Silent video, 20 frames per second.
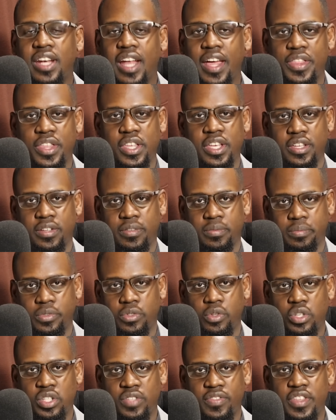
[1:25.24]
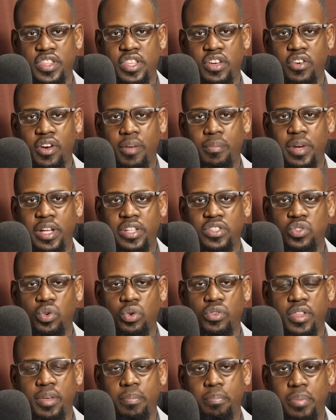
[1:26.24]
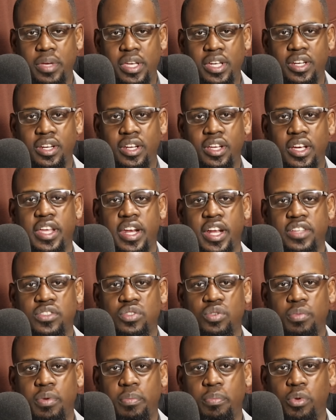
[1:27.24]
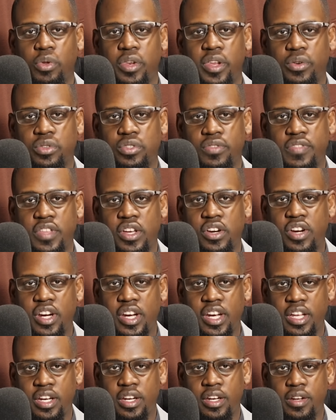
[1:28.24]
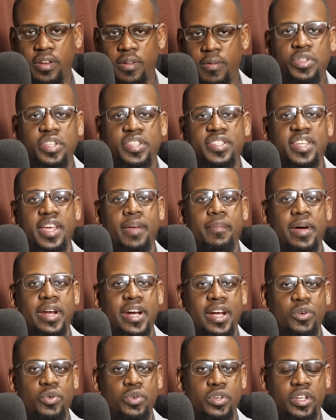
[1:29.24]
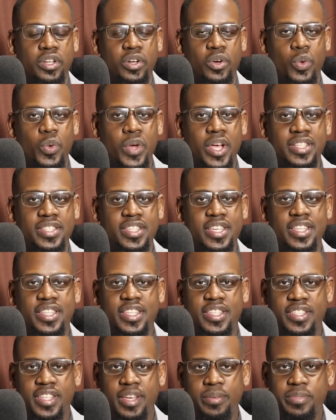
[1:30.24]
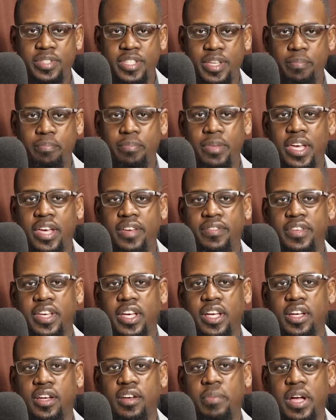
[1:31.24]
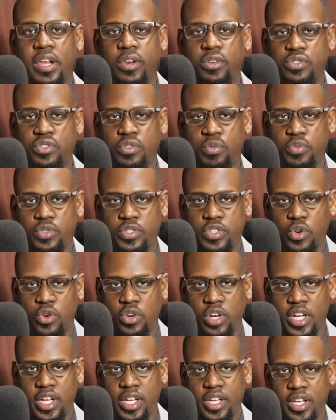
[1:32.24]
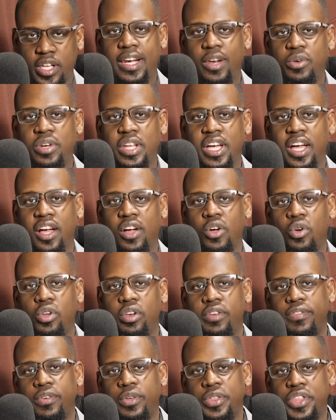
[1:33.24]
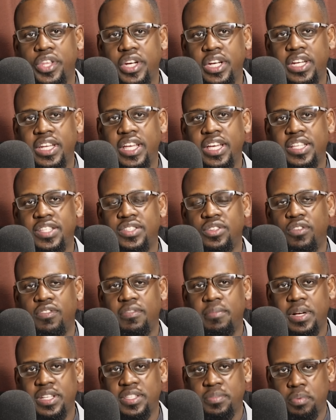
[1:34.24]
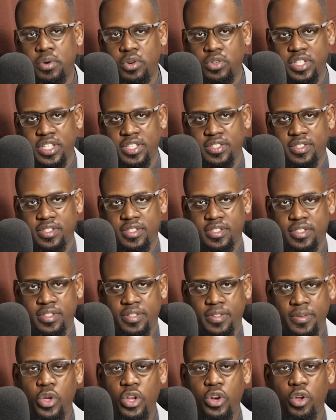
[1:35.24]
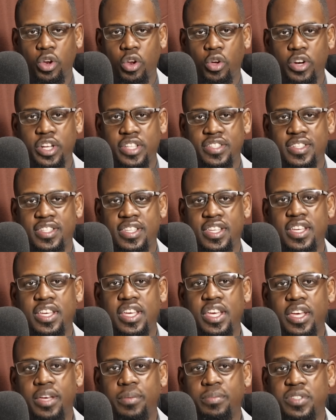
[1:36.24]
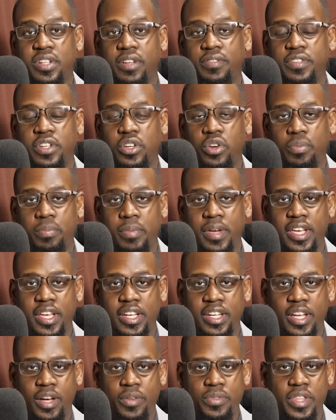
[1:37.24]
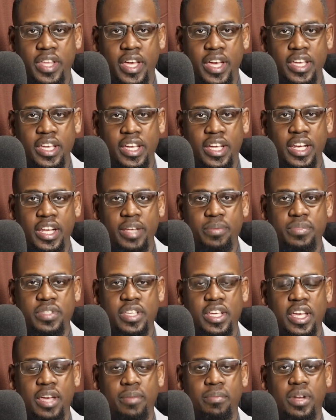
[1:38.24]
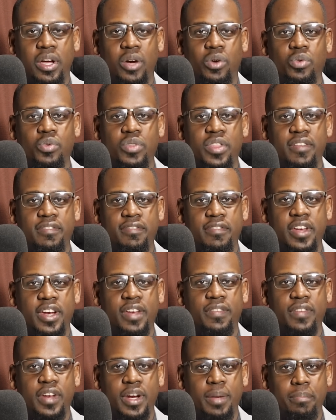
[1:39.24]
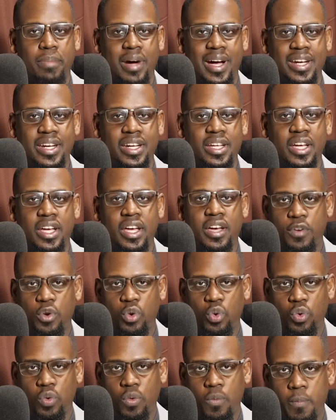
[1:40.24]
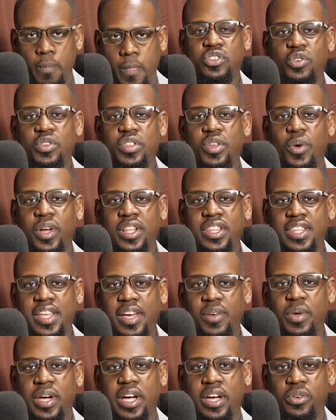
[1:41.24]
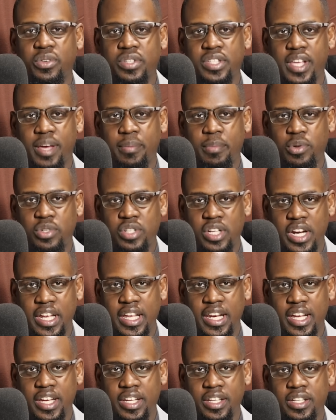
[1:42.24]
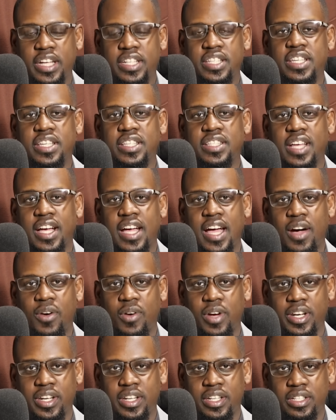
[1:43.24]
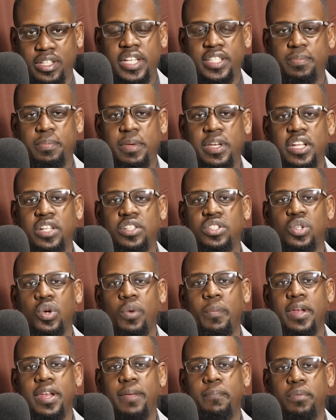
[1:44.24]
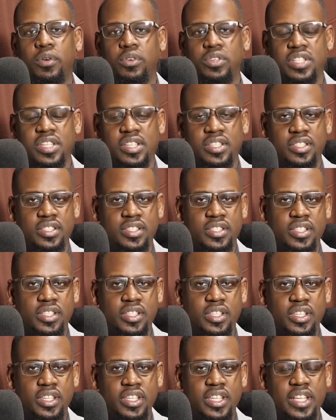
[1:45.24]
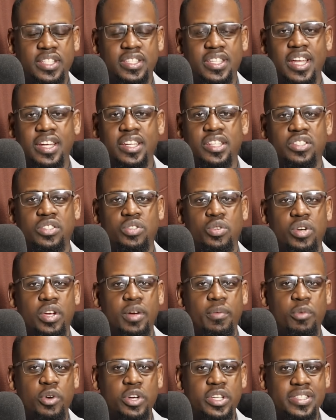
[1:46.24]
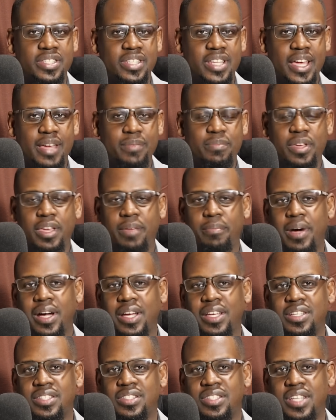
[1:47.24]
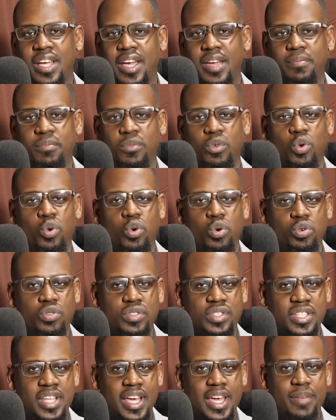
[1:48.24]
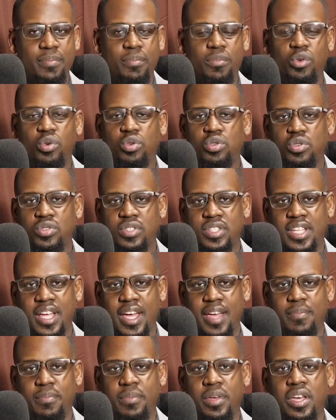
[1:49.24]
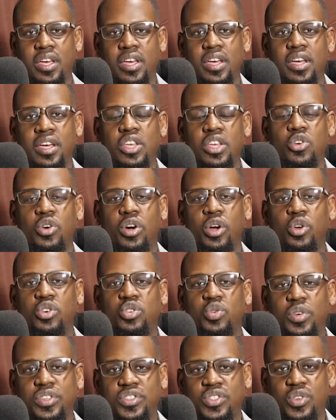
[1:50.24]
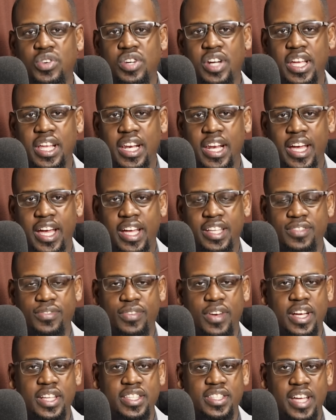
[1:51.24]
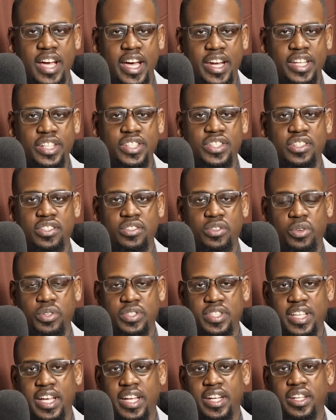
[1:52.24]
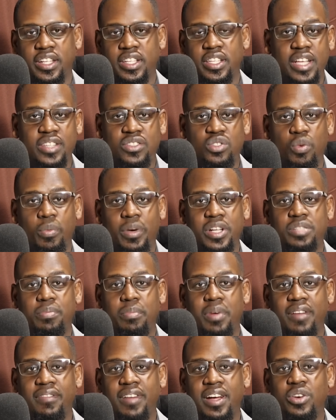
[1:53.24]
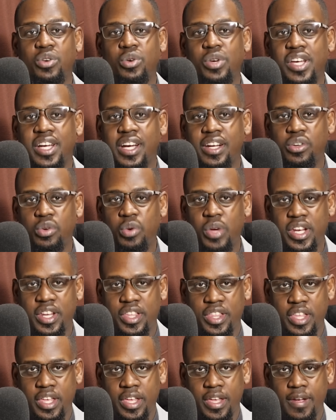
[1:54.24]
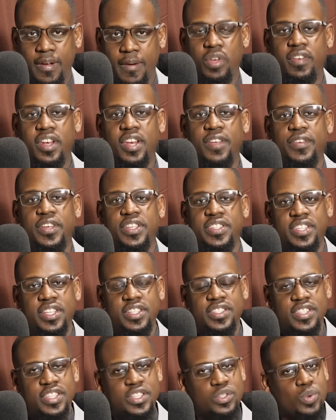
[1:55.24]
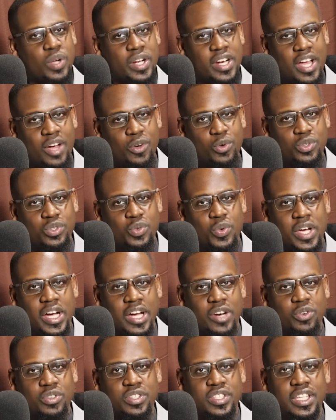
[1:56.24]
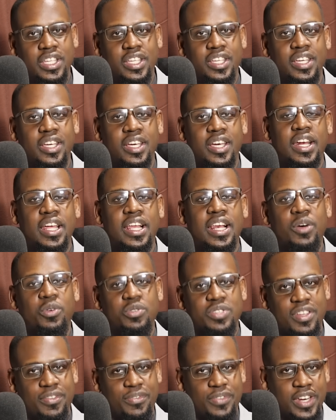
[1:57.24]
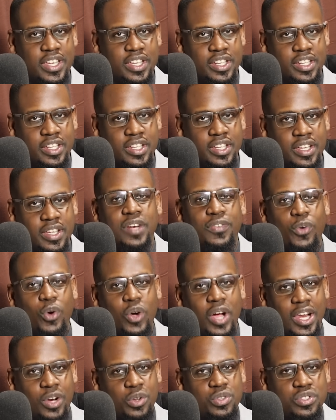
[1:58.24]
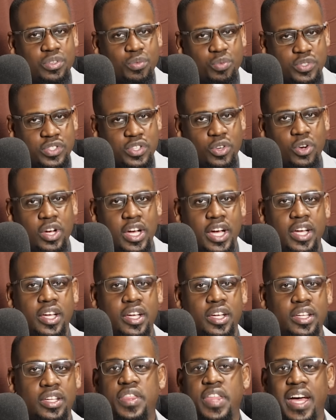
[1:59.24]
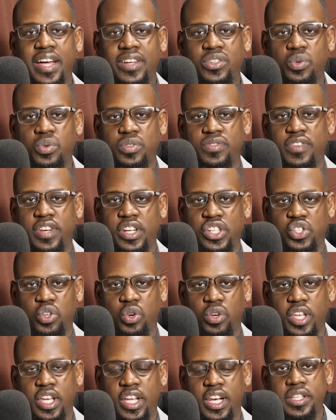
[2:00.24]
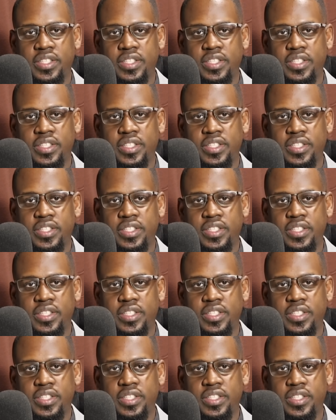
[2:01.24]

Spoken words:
Nothing. Not even the remnants or the pin that has to be pulled out of the grenade. Now this time around, we are seeing the same behavior from Kalonzo Musyoka. Raila Odinga called for 3 days of mass protests. Though in all honesty, he himself did not make it down there. He claims he came down with a very, very bad flu. But you know the one thing we cannot say about Raila, that he is a coward. He has been in so many protests. He has done it during Moi's time, Kibaki's time, Uhuru's time, Ruto's time. You cannot question Raila as far as courage is concerned. He has too much bravado, he can do anything. So even if he sits this one out, we cannot say Raila was afraid. But for Kalonzo Musyoka, that was very shocking.